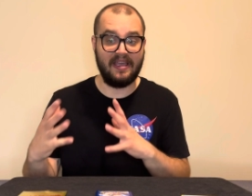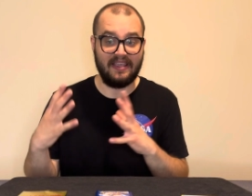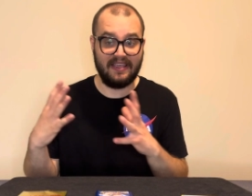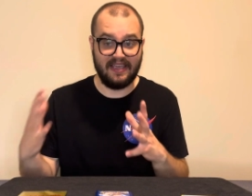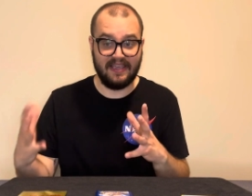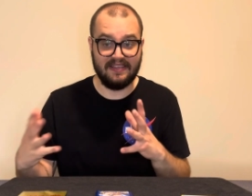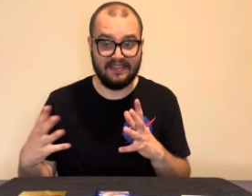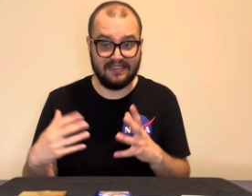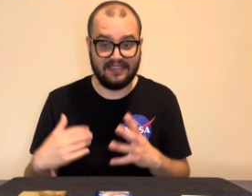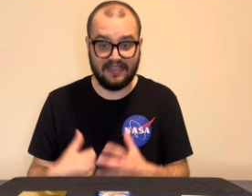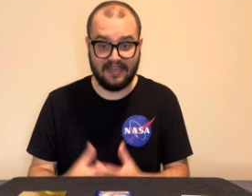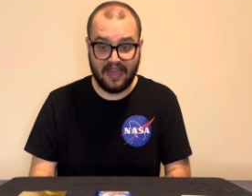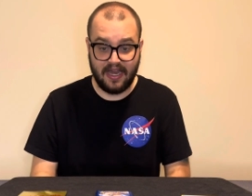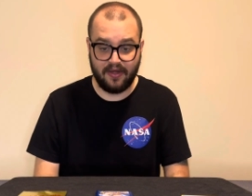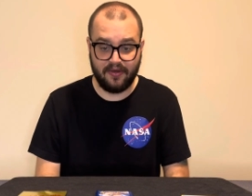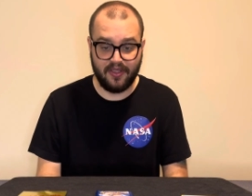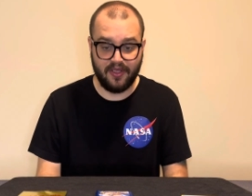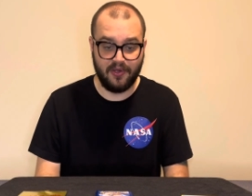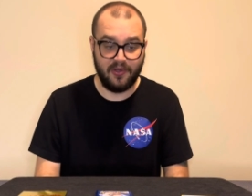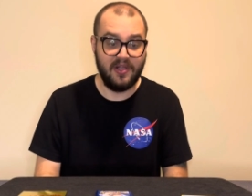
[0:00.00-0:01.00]
case
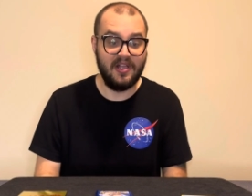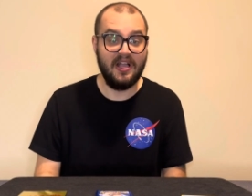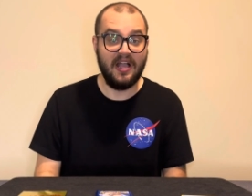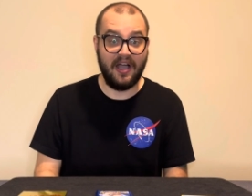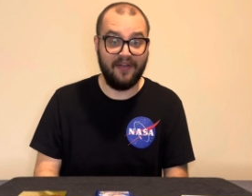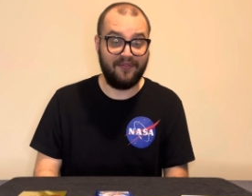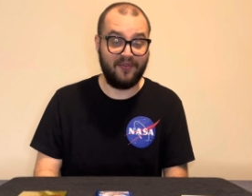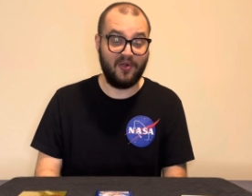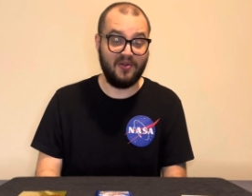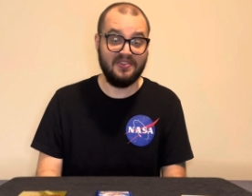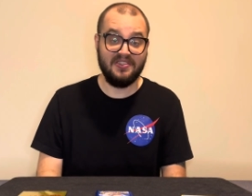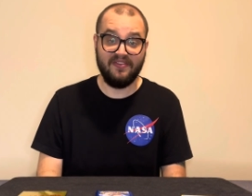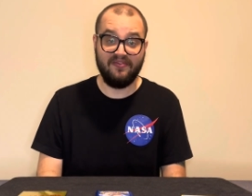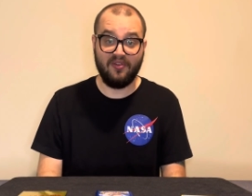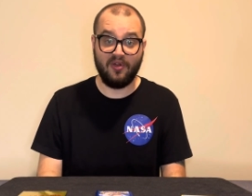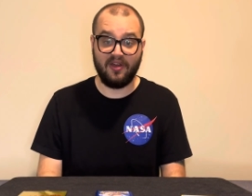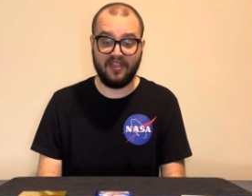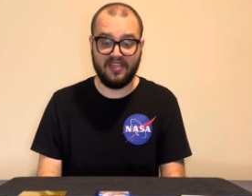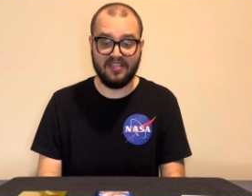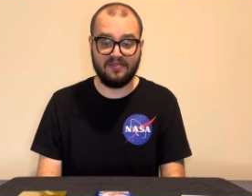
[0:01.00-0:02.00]
scenario. Of course, if
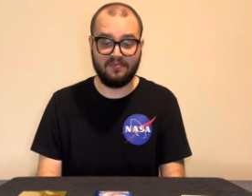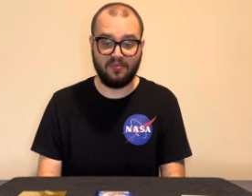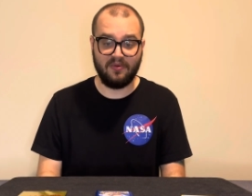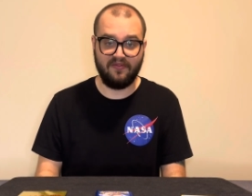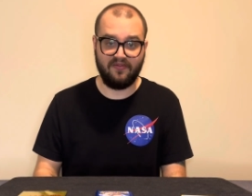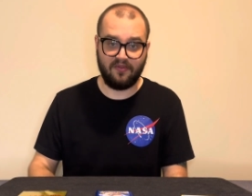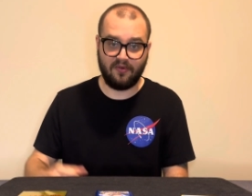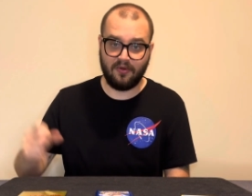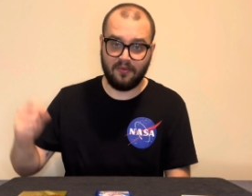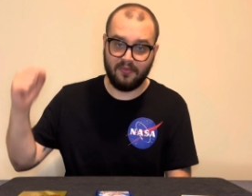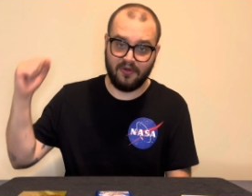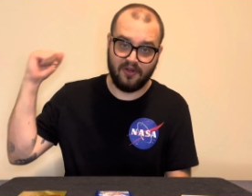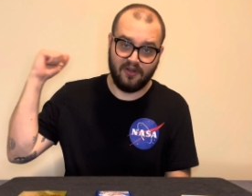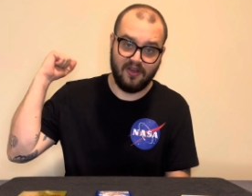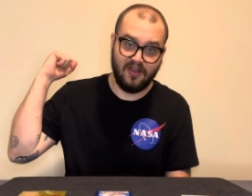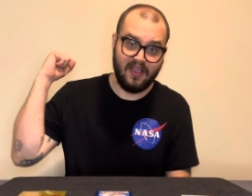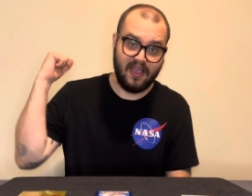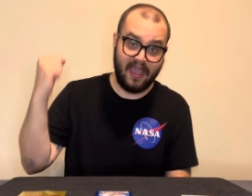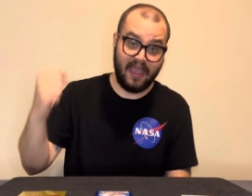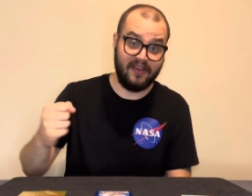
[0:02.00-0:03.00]
you're a kids
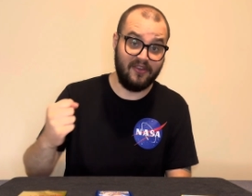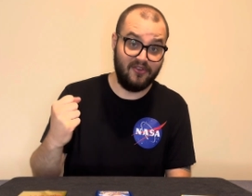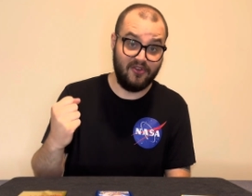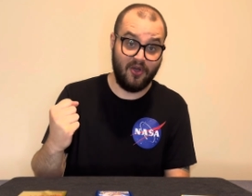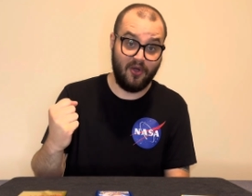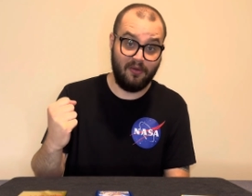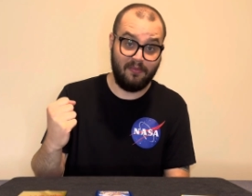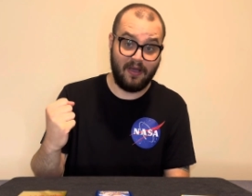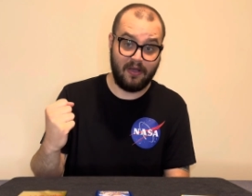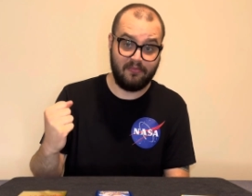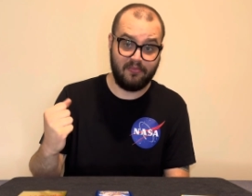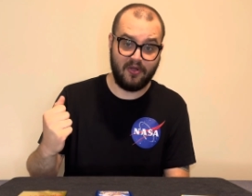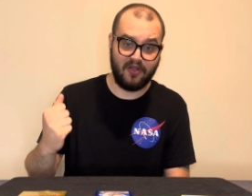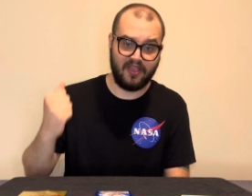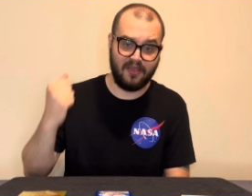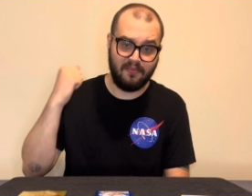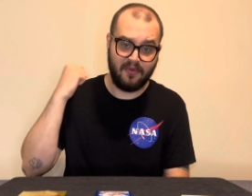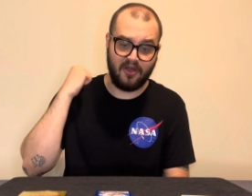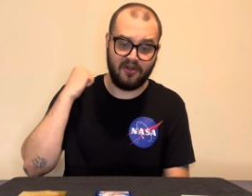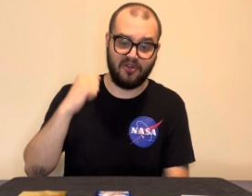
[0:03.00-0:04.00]
performer and you know about
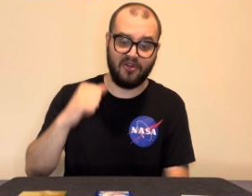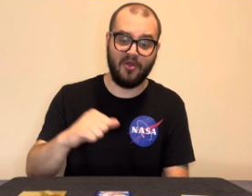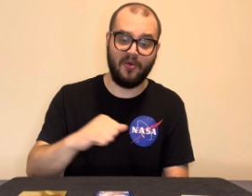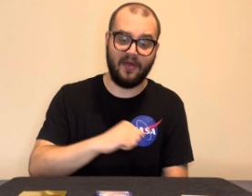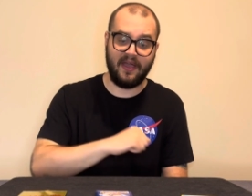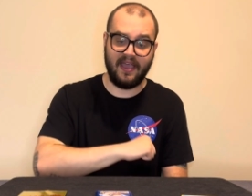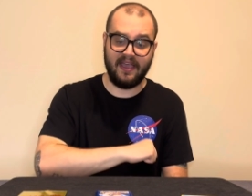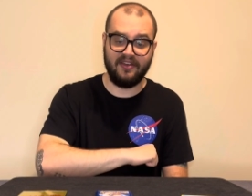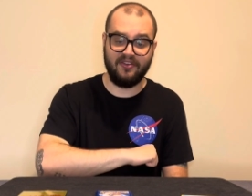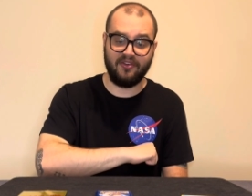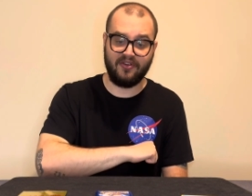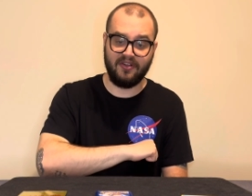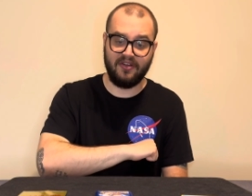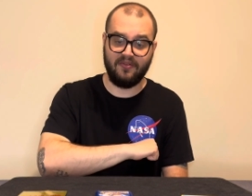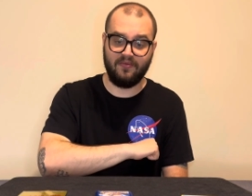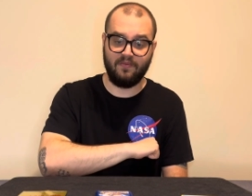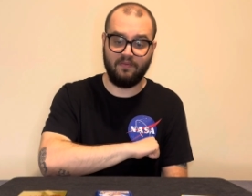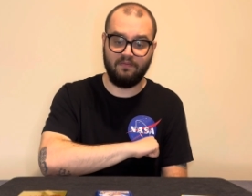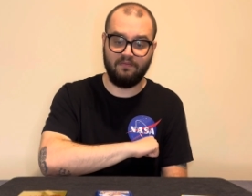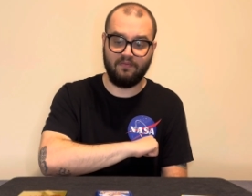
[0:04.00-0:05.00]
Pokemon, go ahead, you're
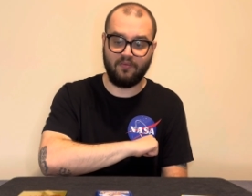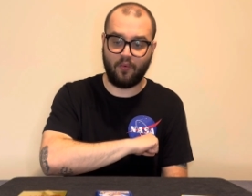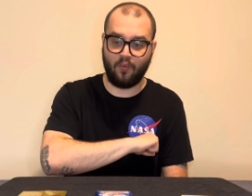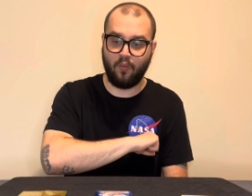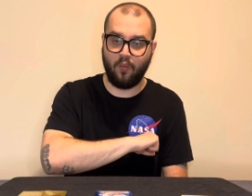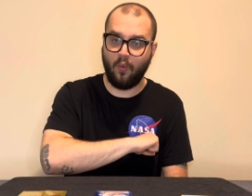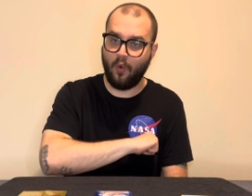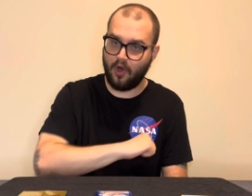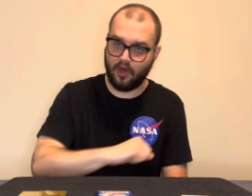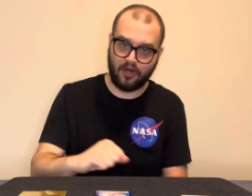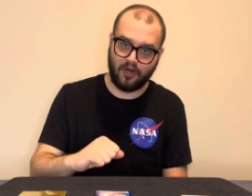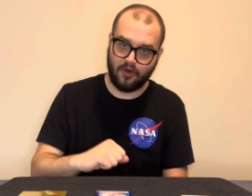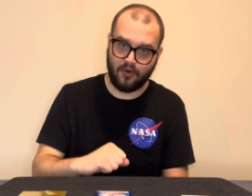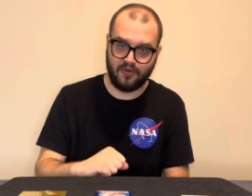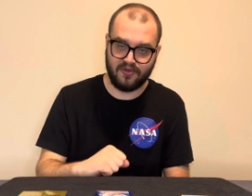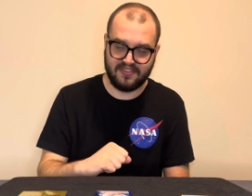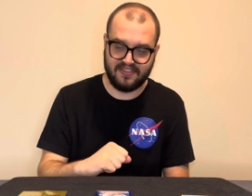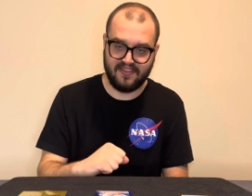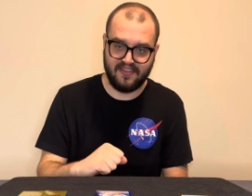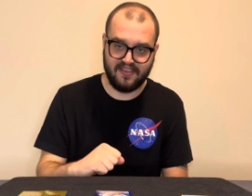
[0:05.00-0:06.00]
gonna work
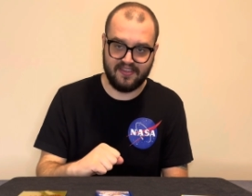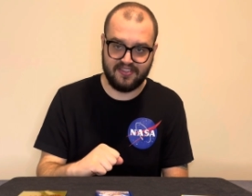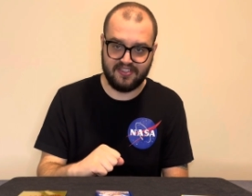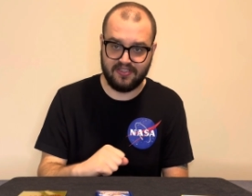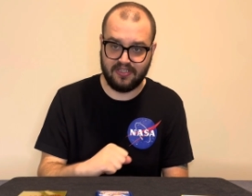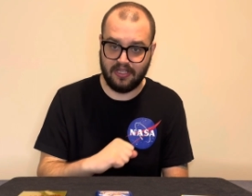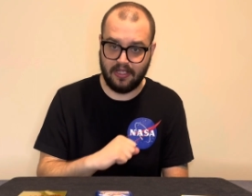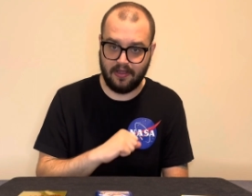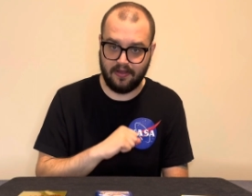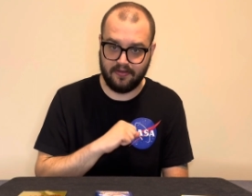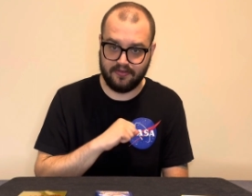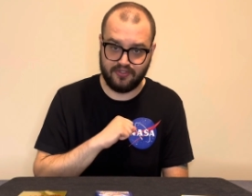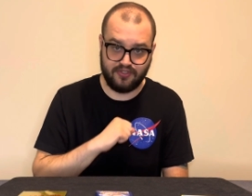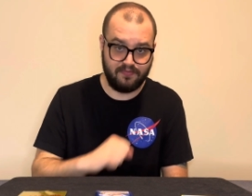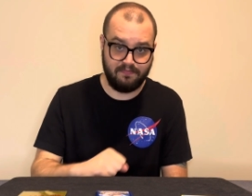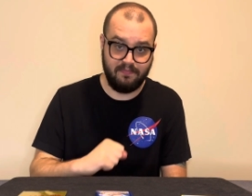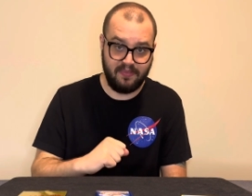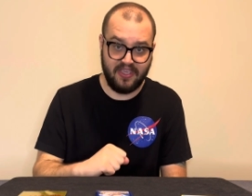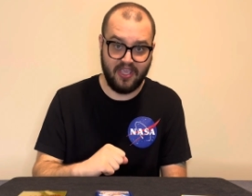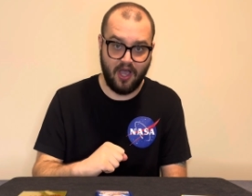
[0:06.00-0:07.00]
towards this
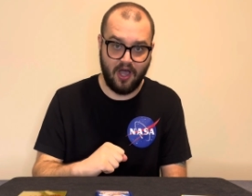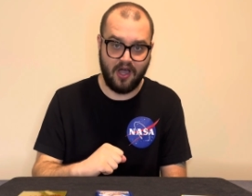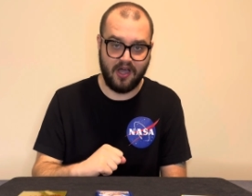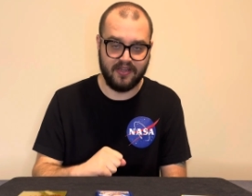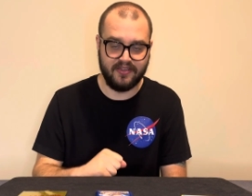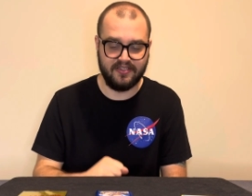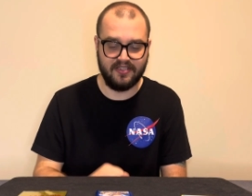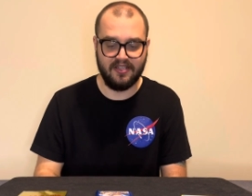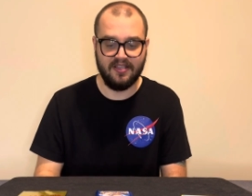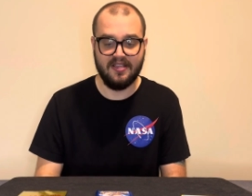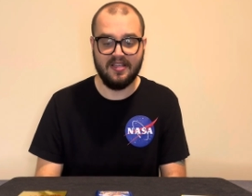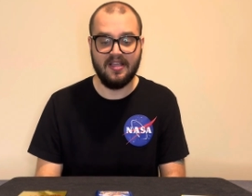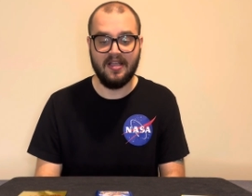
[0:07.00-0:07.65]
beyond.